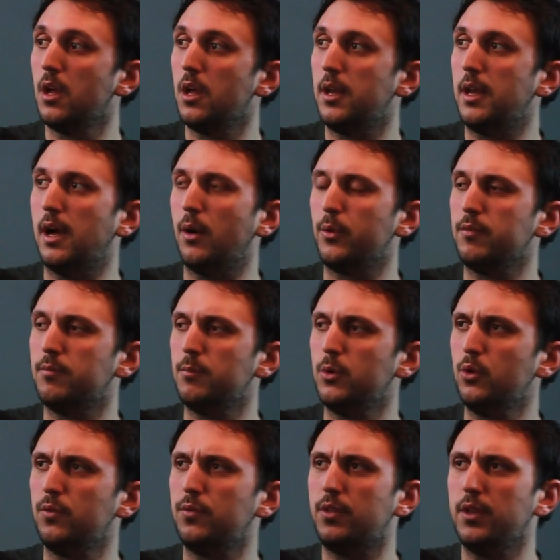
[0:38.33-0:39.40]
Now we've
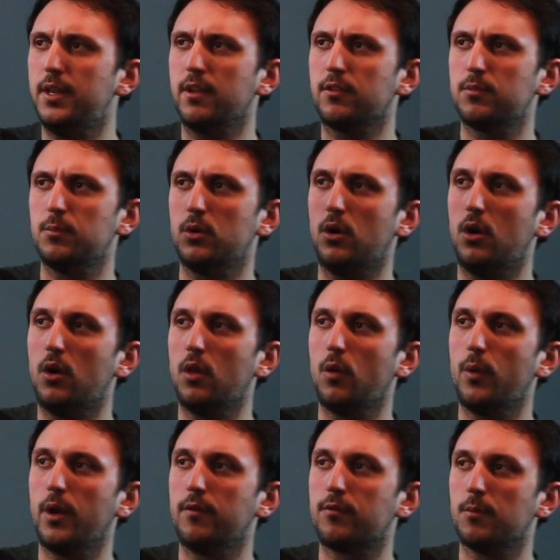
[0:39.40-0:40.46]
moved the decimal all the
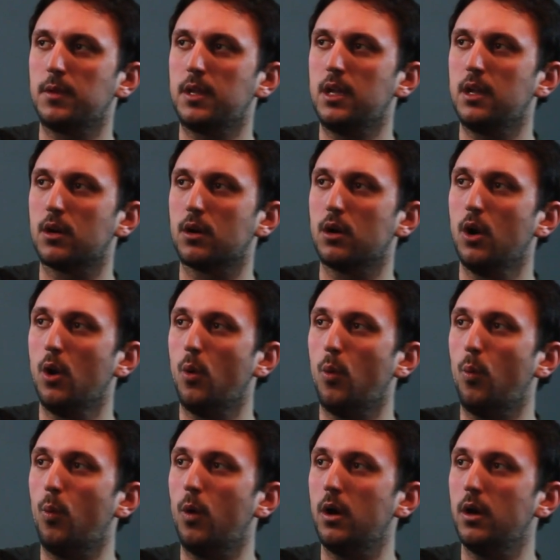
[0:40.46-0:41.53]
way from here
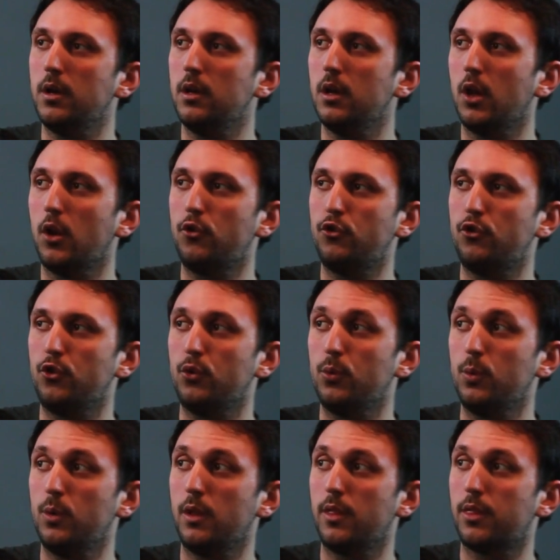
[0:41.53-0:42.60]
1, 2,
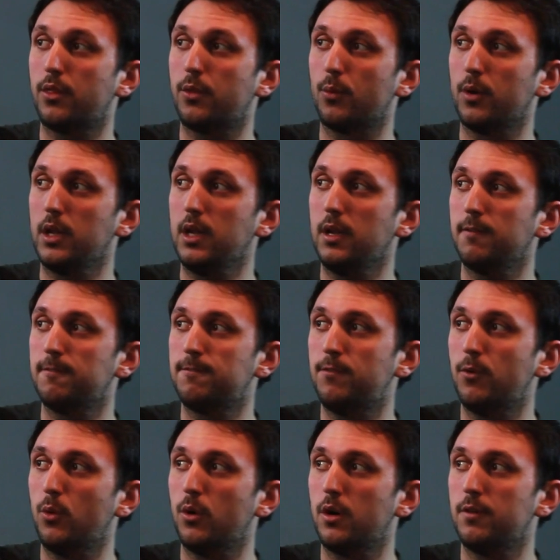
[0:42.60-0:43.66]
3,
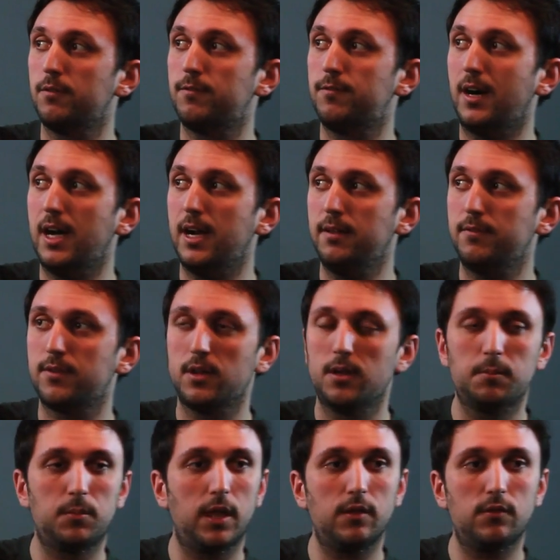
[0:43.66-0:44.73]
4, 5
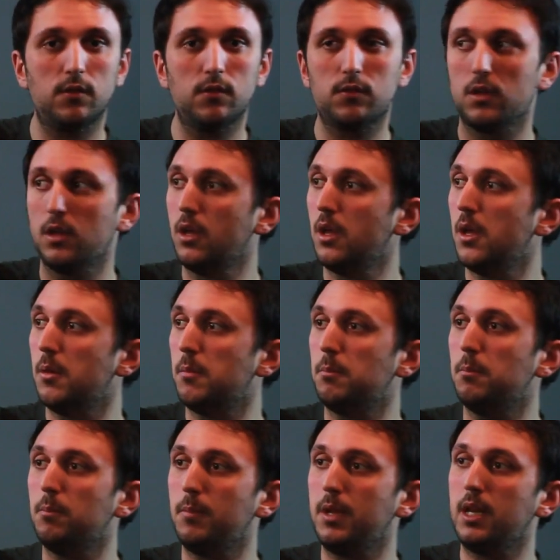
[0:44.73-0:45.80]
places,
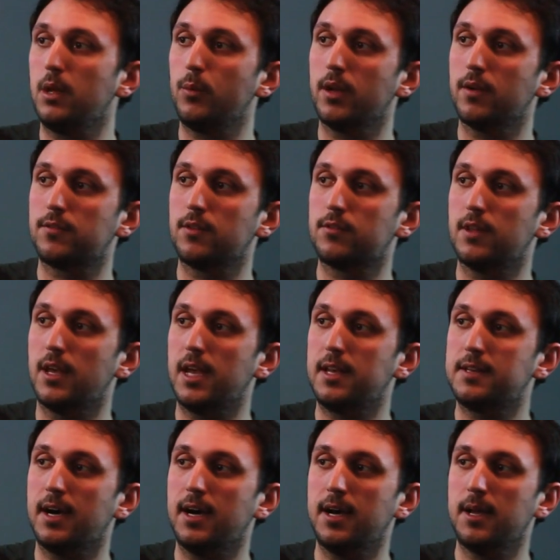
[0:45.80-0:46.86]
meaning we have to say
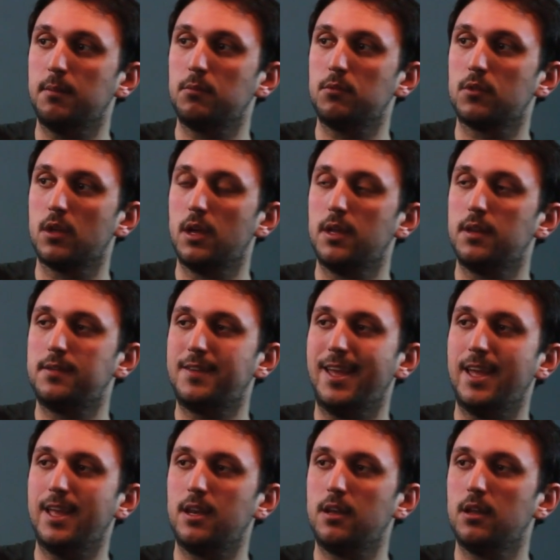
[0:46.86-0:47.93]
times
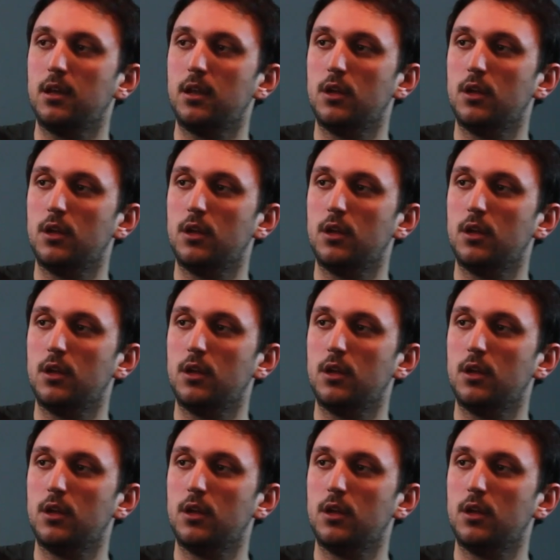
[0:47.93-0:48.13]
10⁵.